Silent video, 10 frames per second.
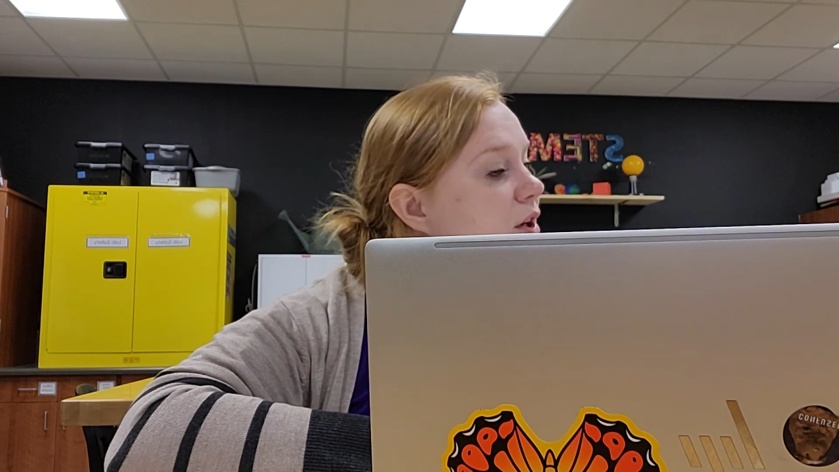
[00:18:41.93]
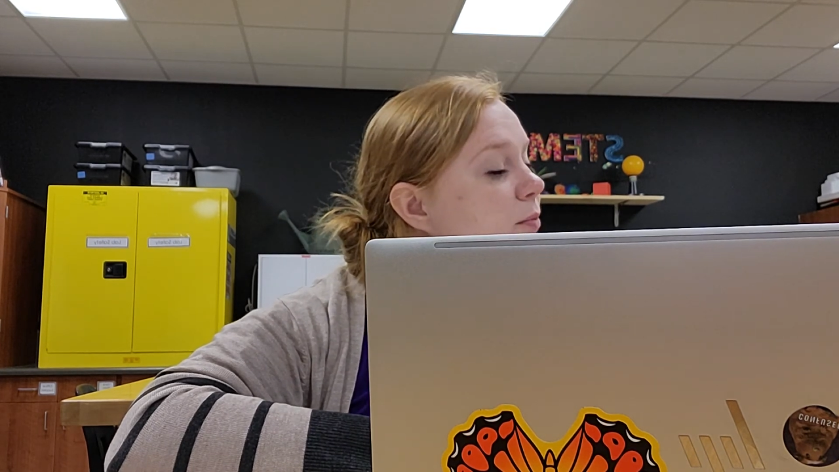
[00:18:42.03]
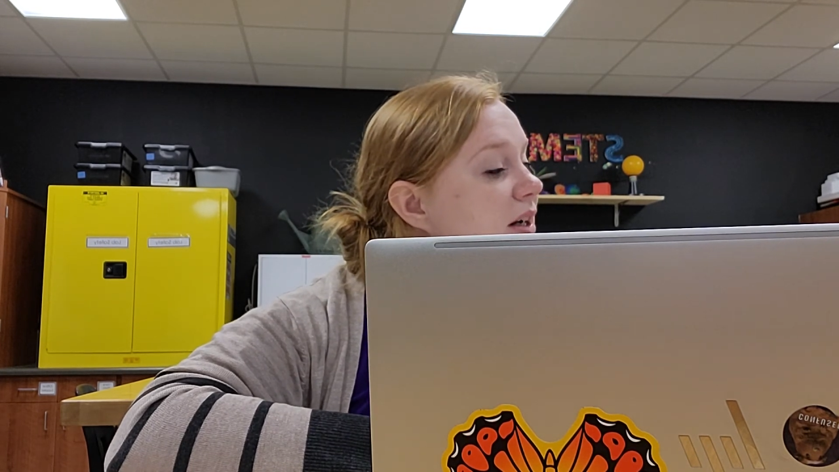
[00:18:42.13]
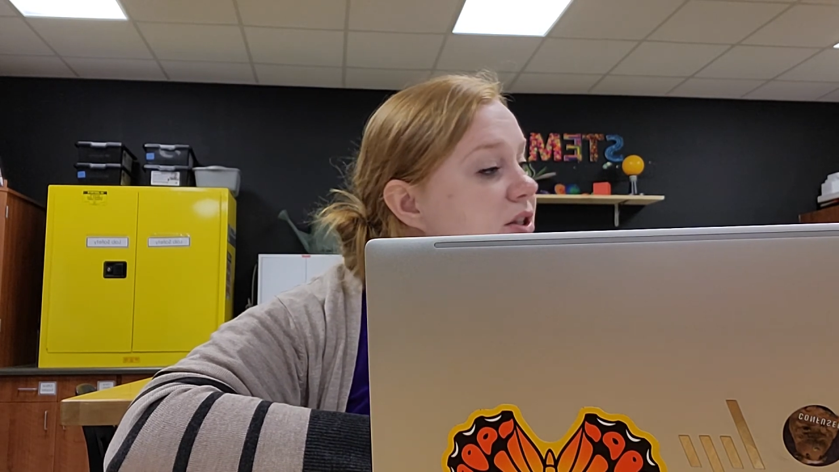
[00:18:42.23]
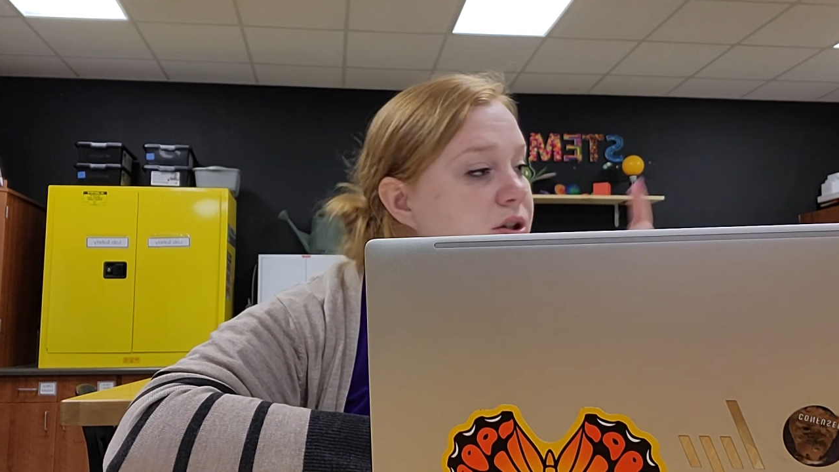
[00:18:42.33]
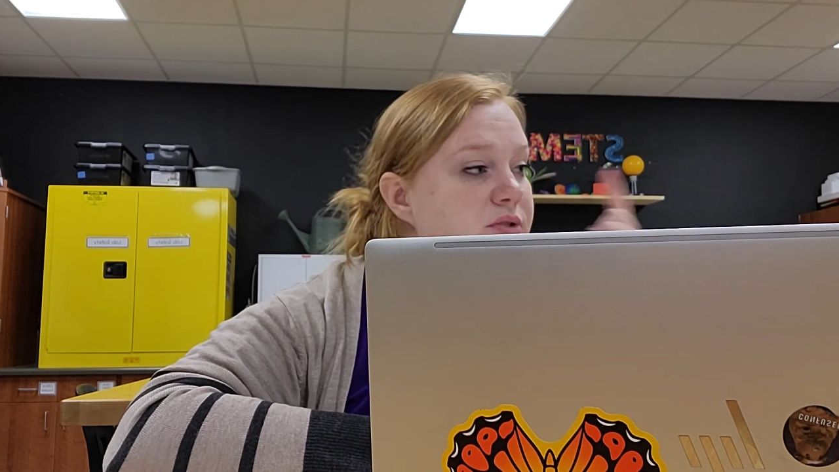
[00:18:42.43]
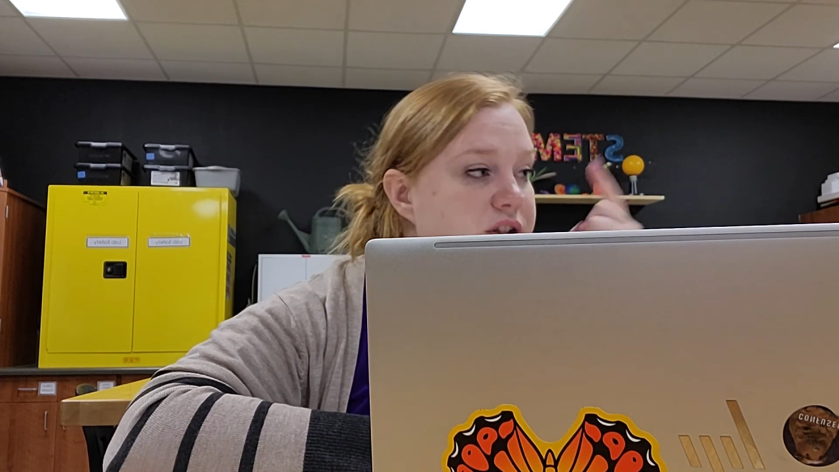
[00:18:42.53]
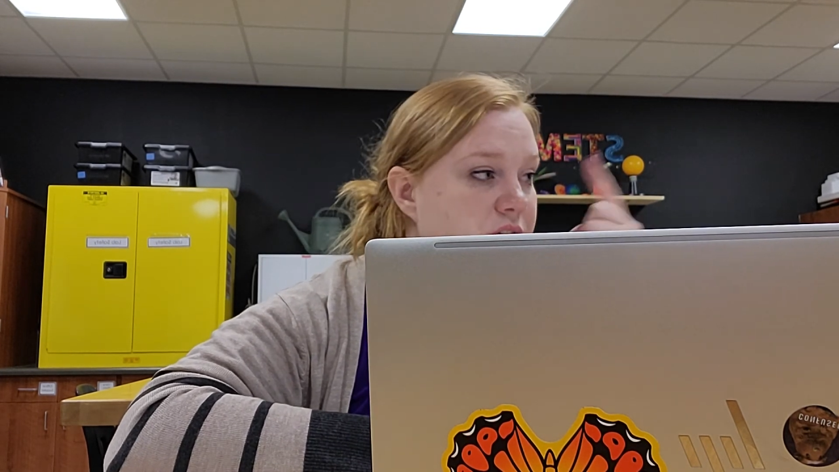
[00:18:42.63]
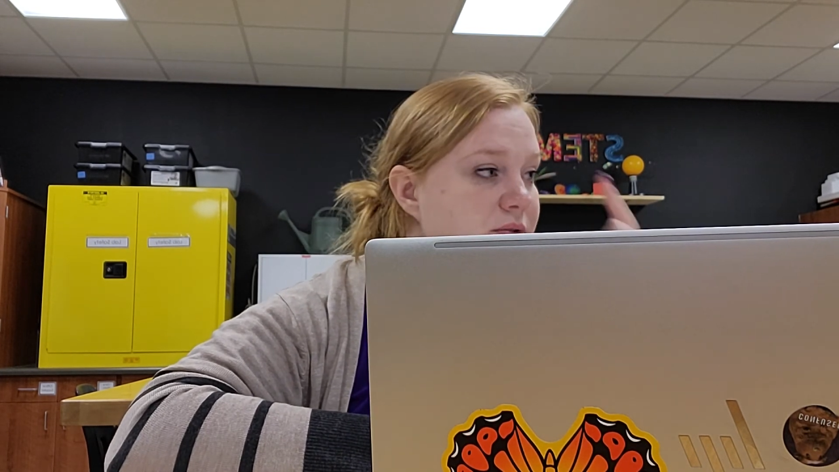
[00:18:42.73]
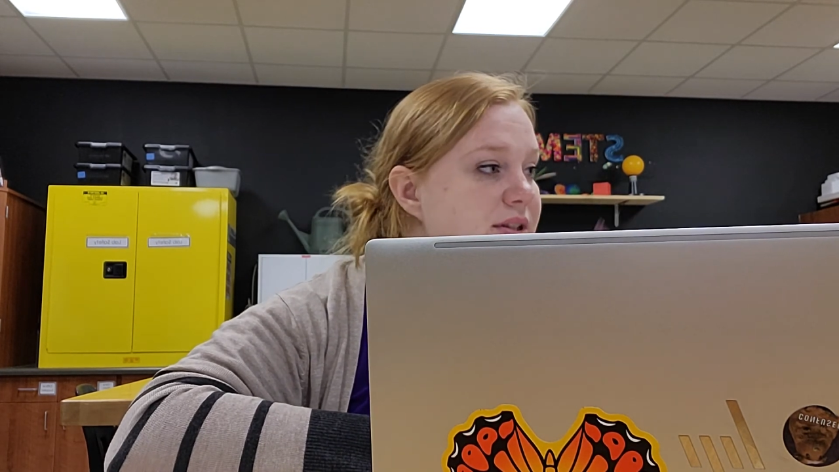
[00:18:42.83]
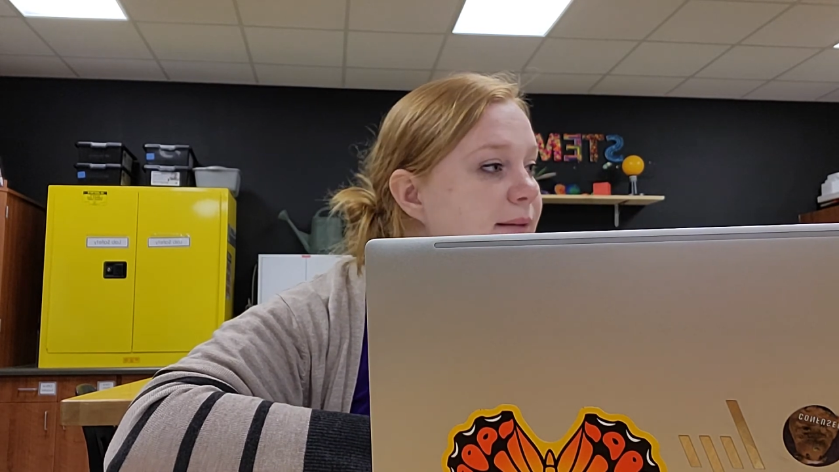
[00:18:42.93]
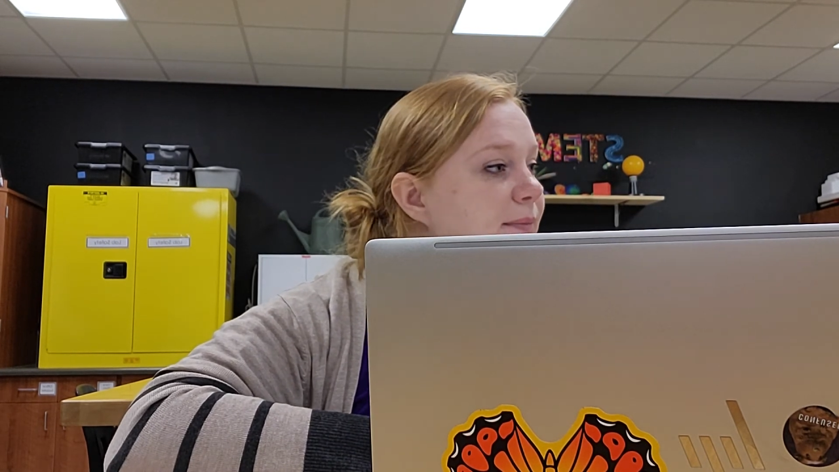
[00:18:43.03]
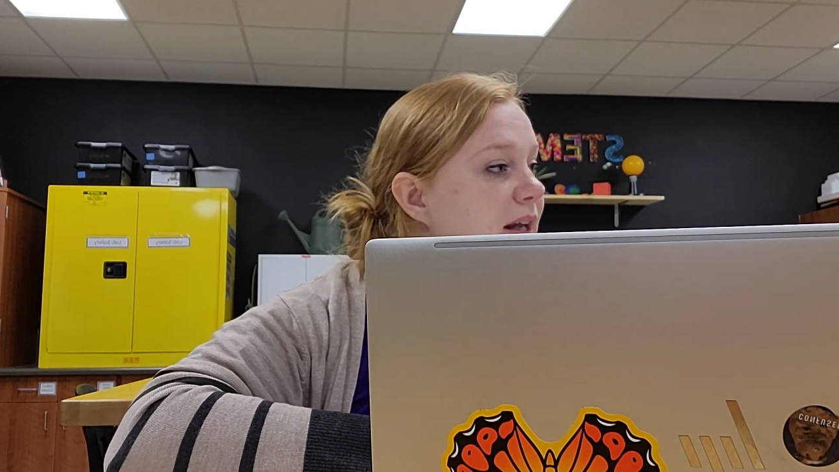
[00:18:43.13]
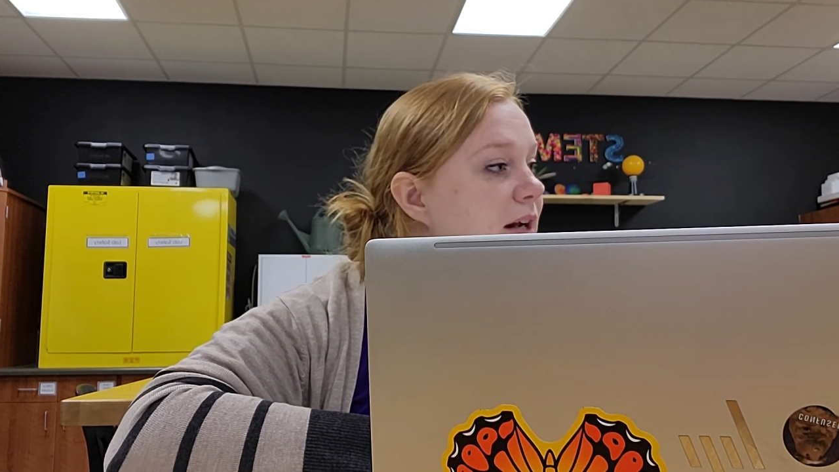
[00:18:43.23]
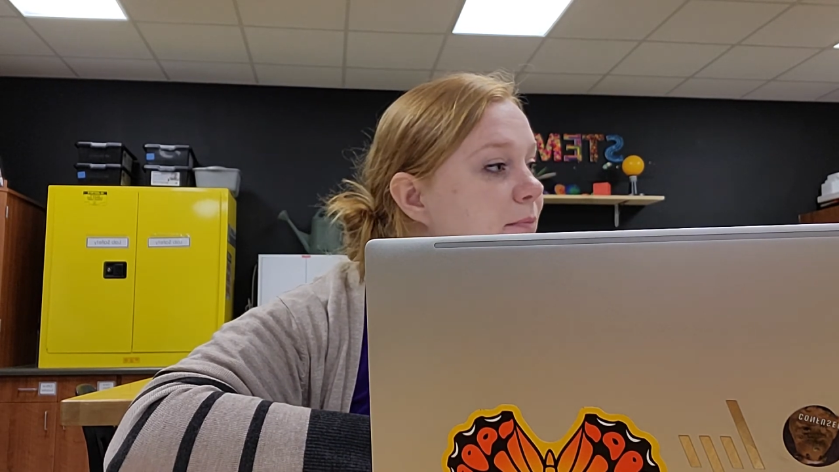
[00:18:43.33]
wants you to know
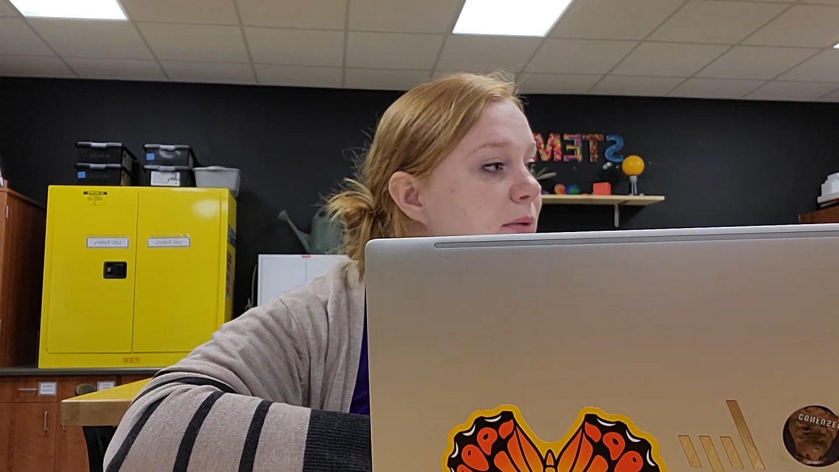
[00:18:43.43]
something,